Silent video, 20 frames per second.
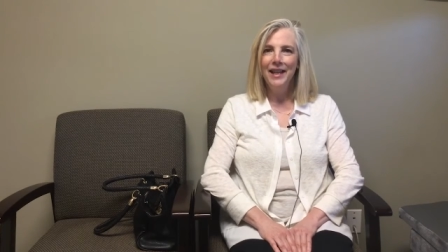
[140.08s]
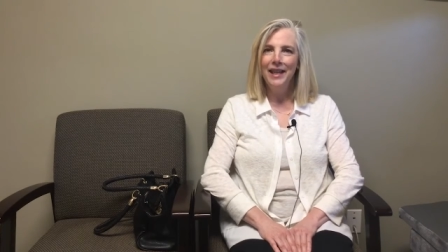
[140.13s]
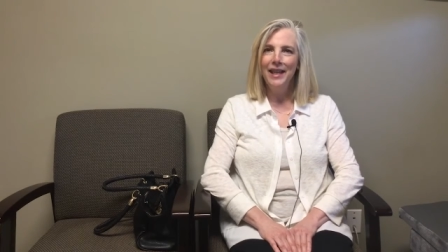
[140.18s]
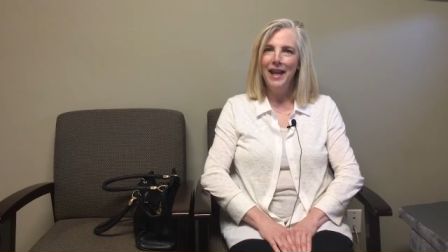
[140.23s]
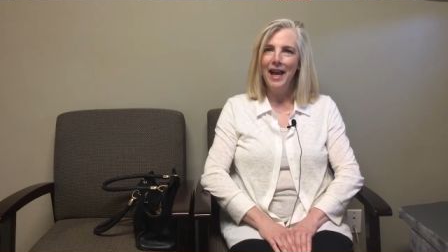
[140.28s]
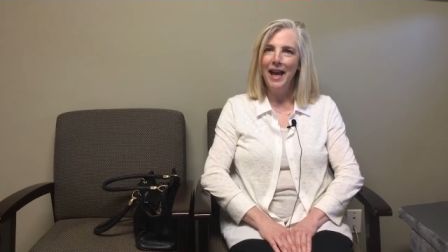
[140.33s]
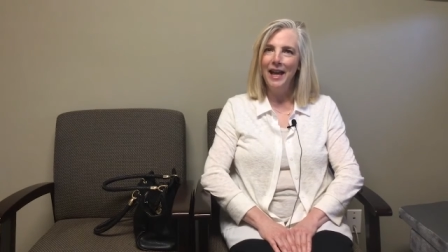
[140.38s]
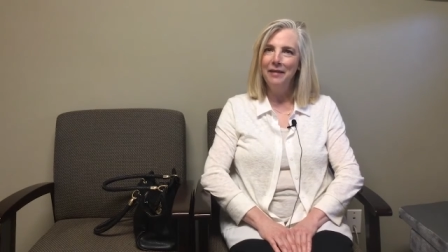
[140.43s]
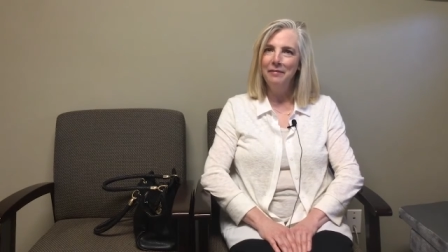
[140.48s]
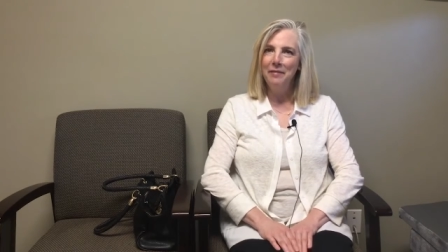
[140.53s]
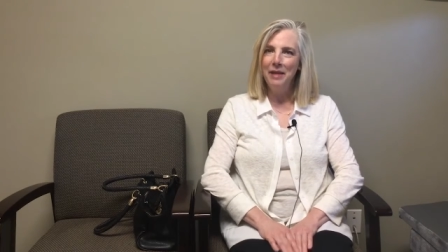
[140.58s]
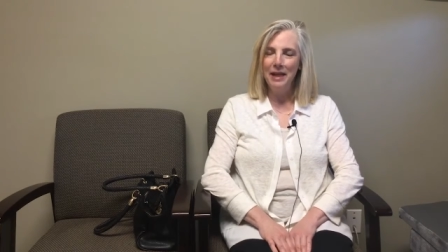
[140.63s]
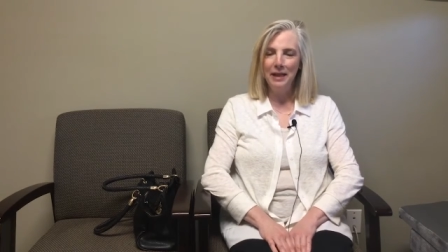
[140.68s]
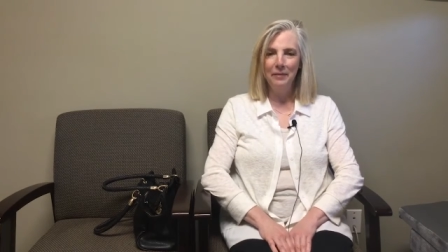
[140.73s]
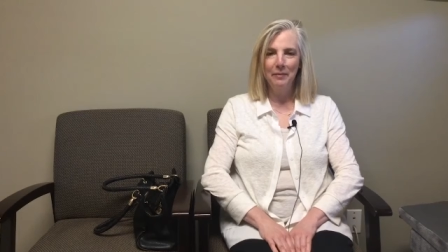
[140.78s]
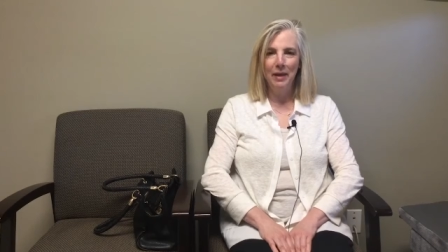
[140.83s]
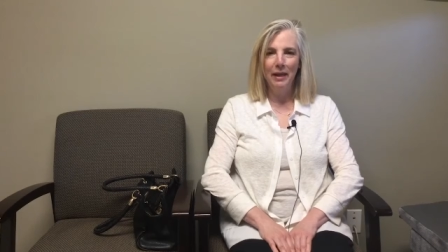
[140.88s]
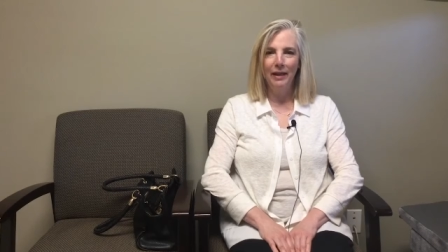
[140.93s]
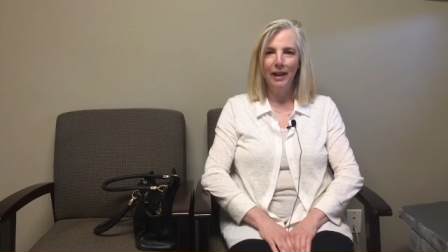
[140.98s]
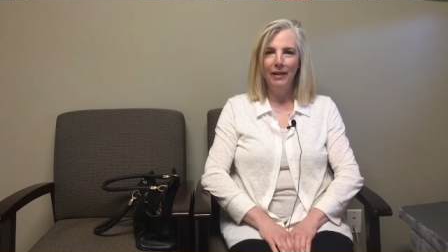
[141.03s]
That
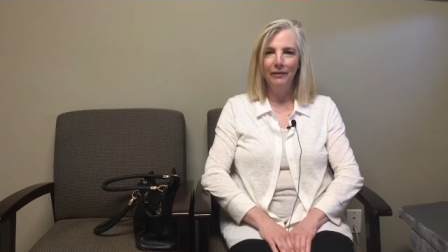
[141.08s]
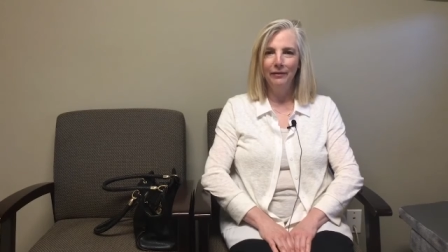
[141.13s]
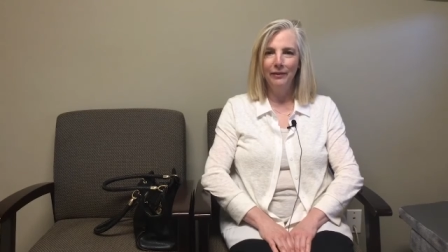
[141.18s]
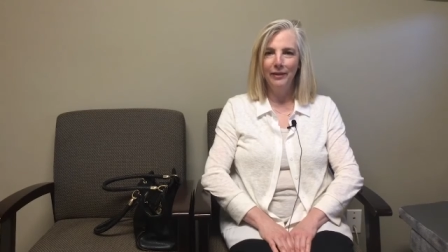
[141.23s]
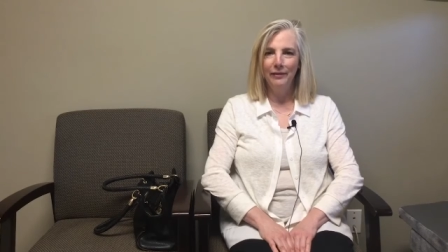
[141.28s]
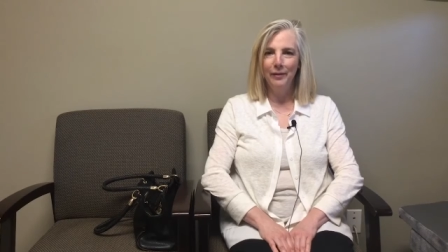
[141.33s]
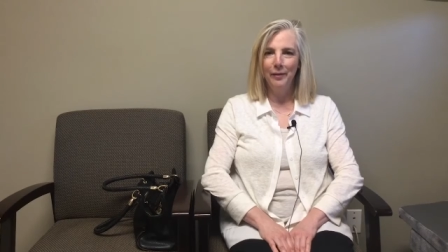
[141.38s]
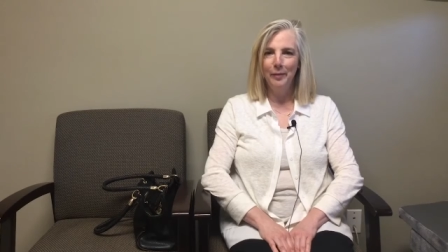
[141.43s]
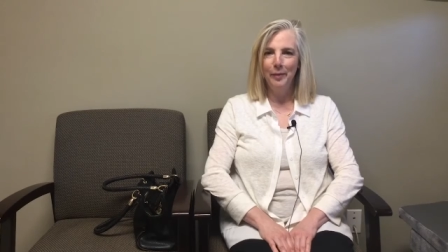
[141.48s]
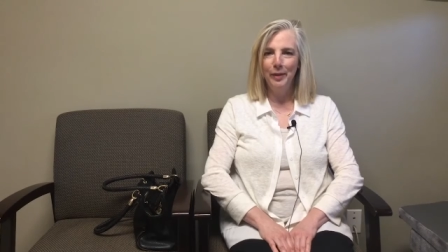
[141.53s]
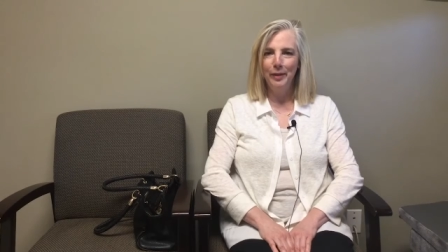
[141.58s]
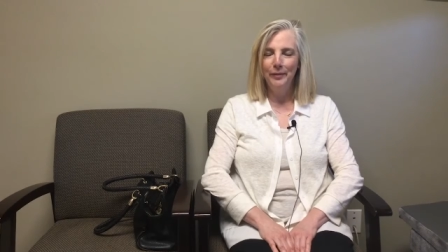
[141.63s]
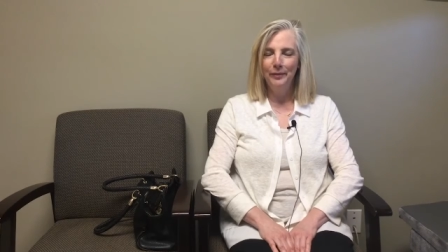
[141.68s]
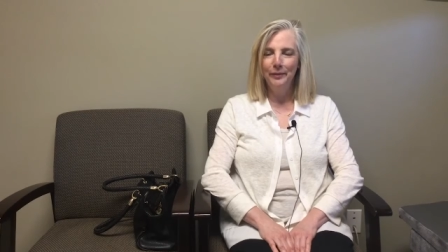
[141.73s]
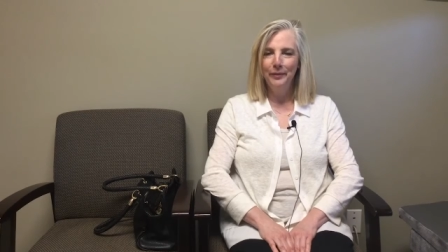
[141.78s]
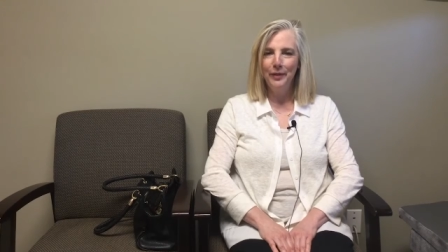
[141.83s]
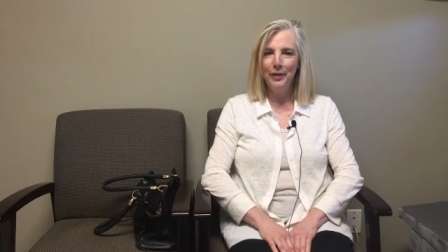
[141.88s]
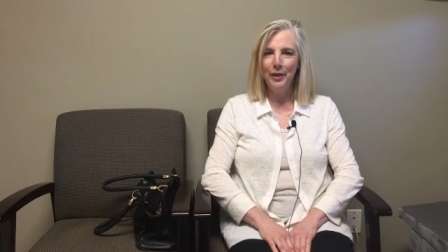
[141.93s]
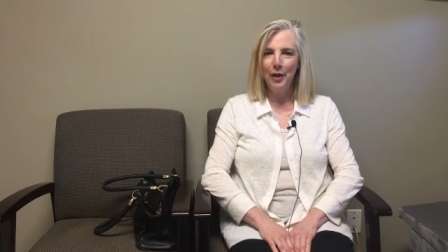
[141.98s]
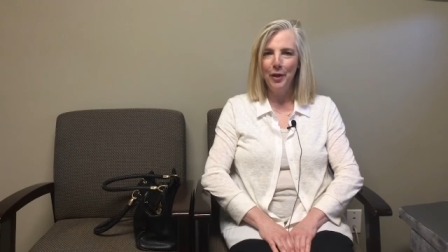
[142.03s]
makes my life livable.
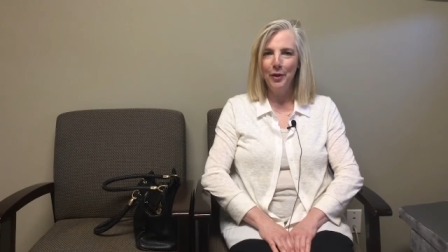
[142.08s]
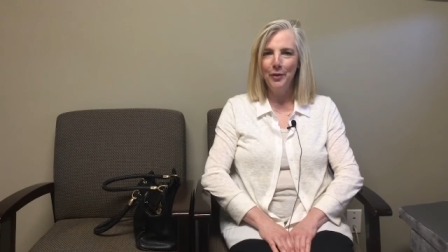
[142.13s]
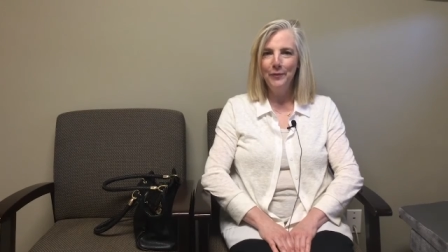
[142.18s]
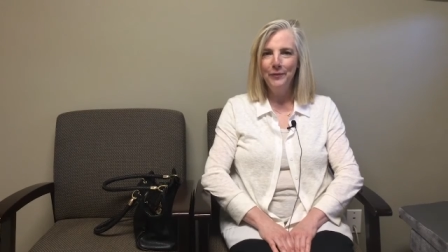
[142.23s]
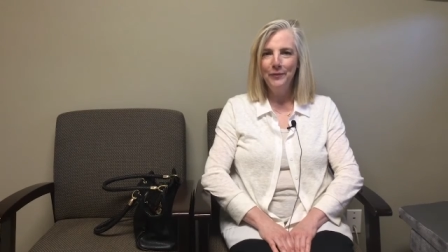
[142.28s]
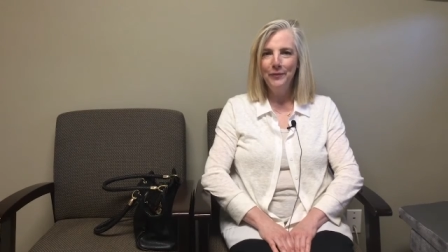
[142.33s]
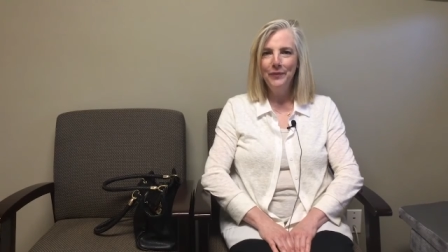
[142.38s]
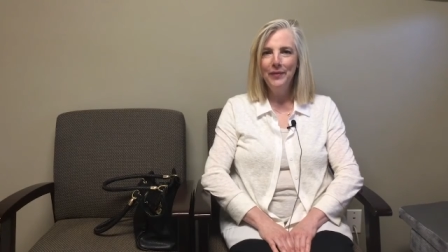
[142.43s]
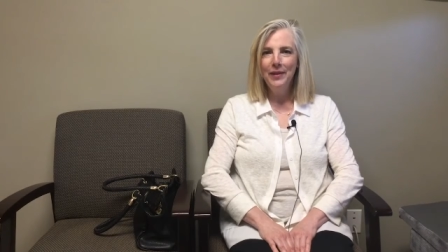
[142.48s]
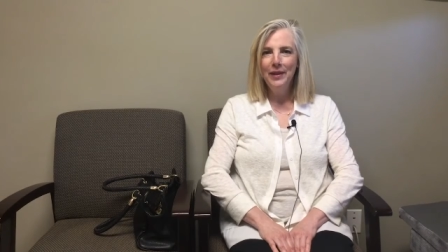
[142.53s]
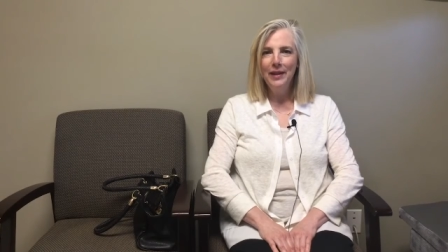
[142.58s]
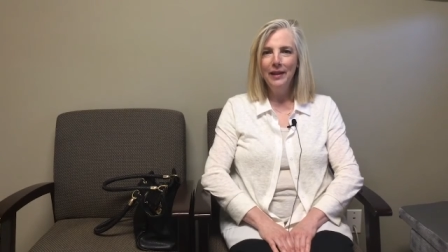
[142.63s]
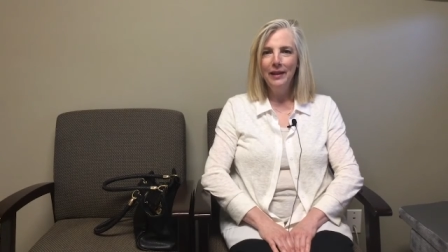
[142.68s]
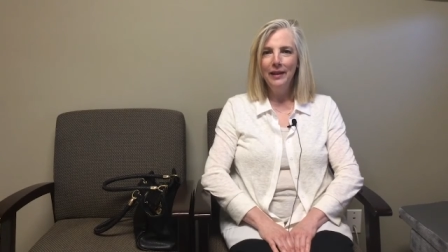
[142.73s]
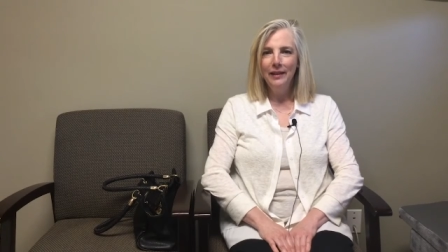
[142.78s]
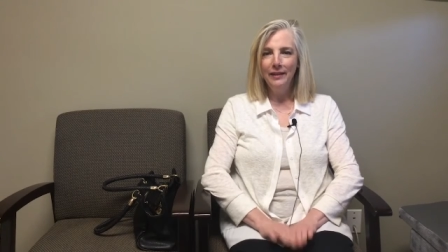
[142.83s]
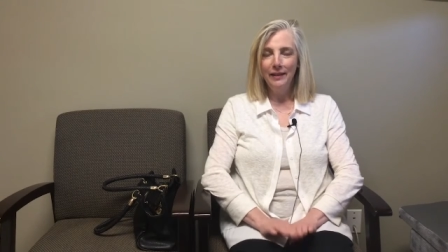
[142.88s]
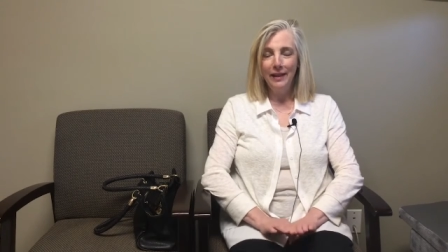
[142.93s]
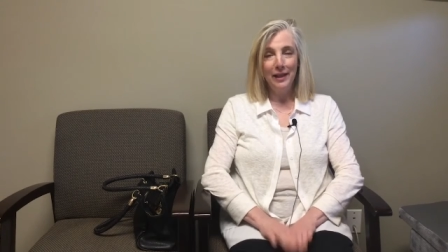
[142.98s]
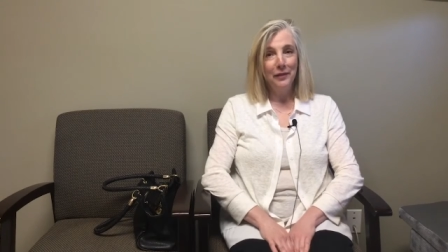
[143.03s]
So
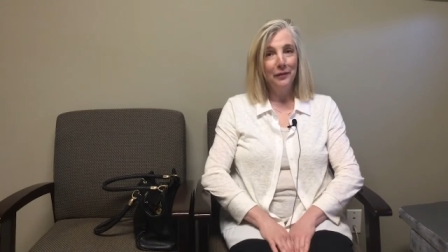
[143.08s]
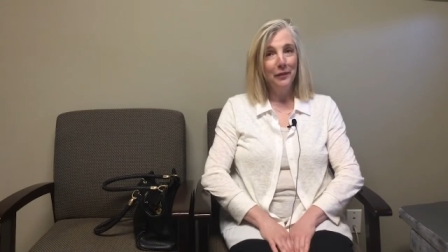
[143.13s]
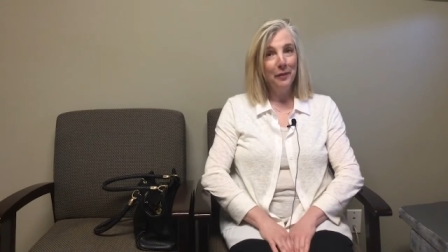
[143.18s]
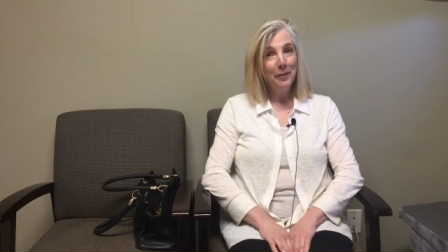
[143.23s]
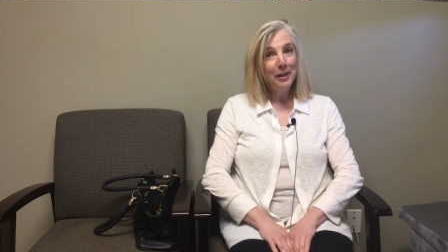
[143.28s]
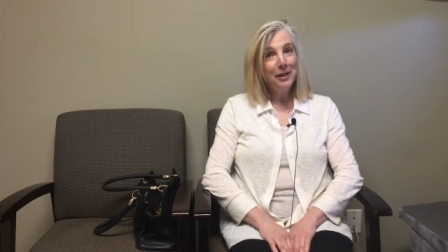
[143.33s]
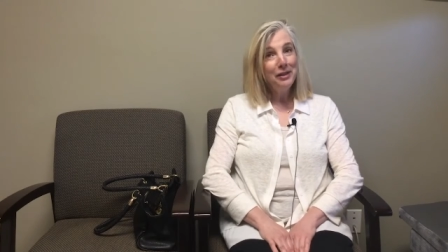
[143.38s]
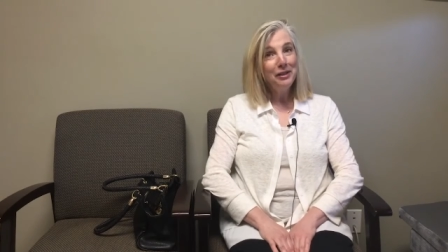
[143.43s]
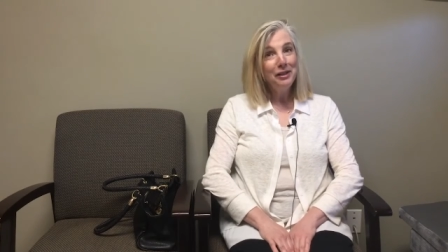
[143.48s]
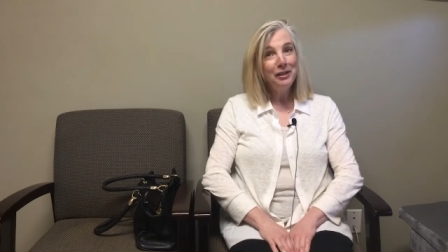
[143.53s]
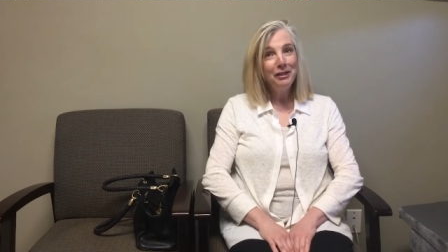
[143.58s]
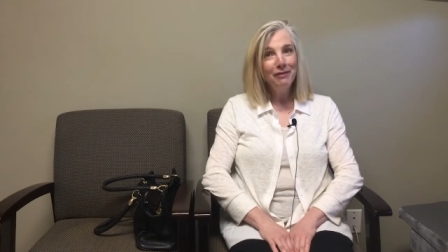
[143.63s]
thanks very much.